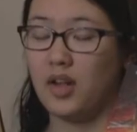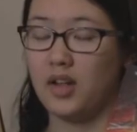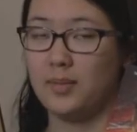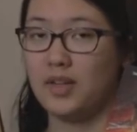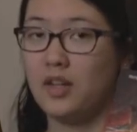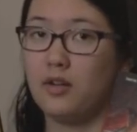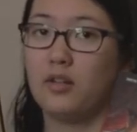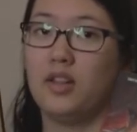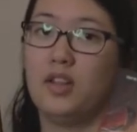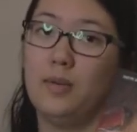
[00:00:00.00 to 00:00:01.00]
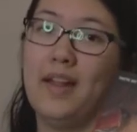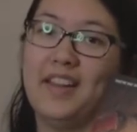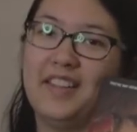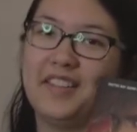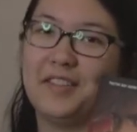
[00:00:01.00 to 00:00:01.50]
I am eagerly
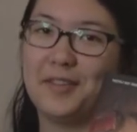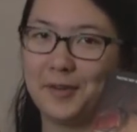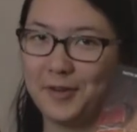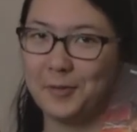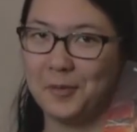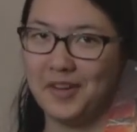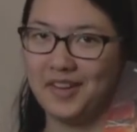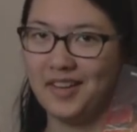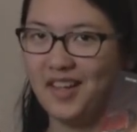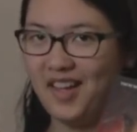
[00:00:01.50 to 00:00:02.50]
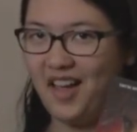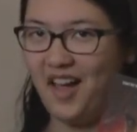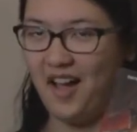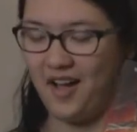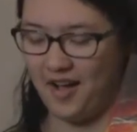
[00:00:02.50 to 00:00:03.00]
awaiting the 3rd one.
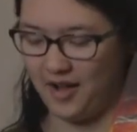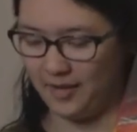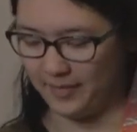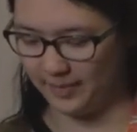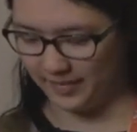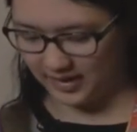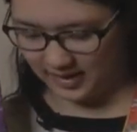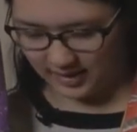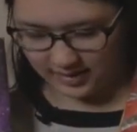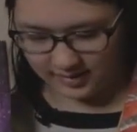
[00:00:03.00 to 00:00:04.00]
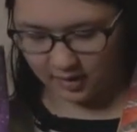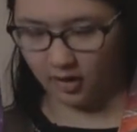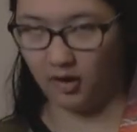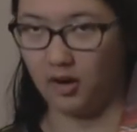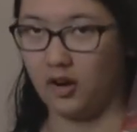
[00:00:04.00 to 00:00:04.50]
But these
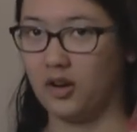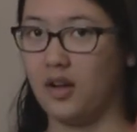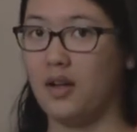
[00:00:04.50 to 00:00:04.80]
are